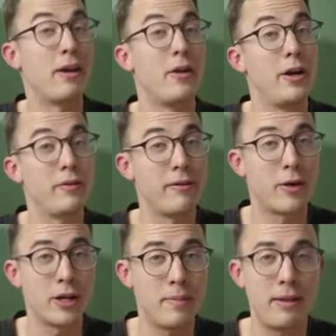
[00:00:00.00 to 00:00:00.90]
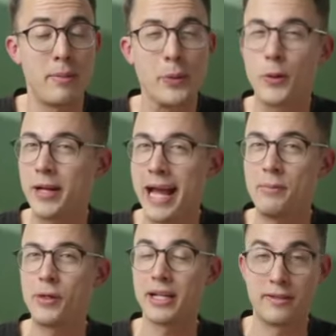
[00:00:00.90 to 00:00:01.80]
I don't know if you've heard about the Procreate
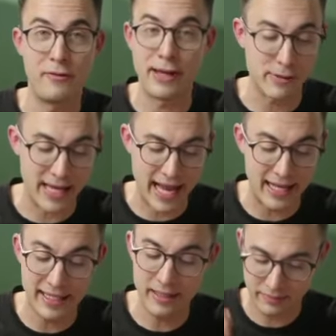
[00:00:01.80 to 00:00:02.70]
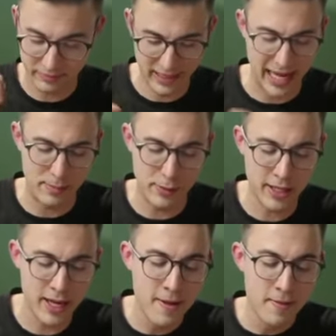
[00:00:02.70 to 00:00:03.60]
handbook. It's very handy
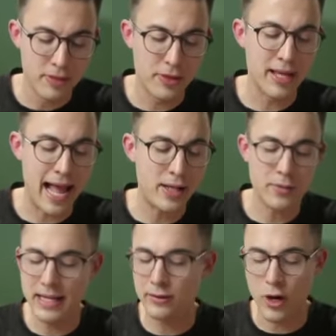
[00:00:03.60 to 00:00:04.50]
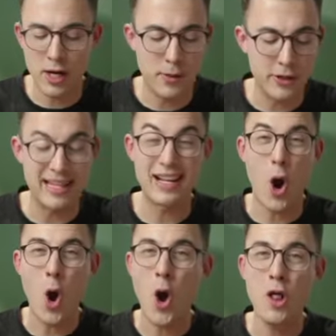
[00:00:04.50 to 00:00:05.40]
handbook, the gallery, drawing boards, like
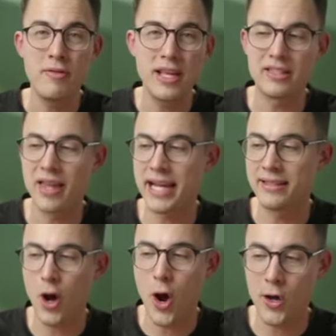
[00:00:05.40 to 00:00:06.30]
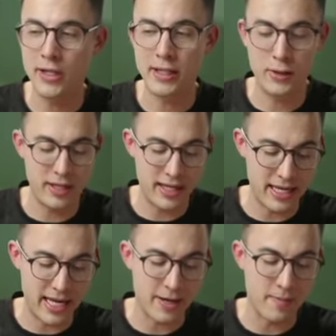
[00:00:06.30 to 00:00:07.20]
all of these things all included
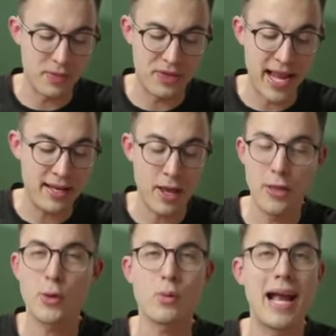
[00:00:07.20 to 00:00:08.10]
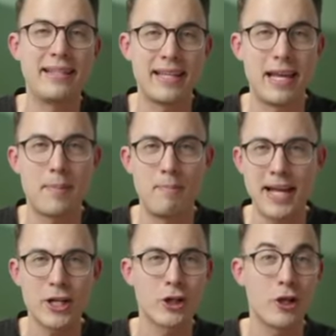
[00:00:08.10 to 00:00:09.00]
in here. Then the right setup,
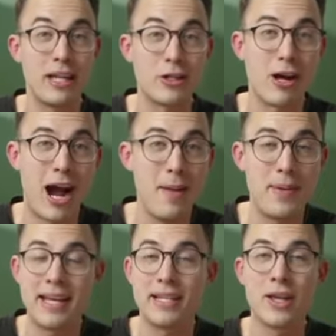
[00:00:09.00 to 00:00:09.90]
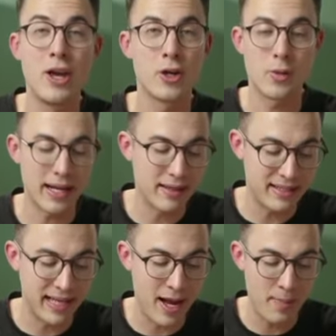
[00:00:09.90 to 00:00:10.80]
making sure that your iPad is correctly
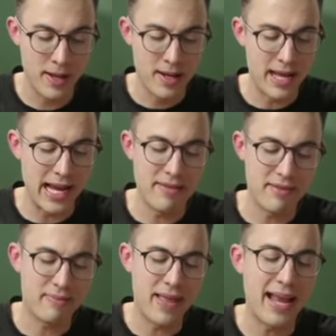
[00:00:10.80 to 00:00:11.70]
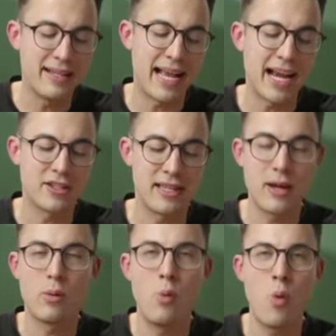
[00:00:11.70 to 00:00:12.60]
set up and that is
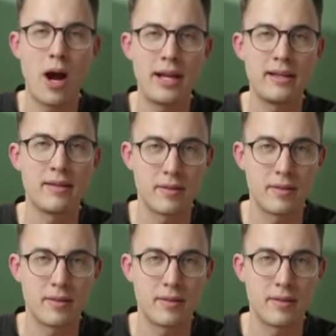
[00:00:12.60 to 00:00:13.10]
actually one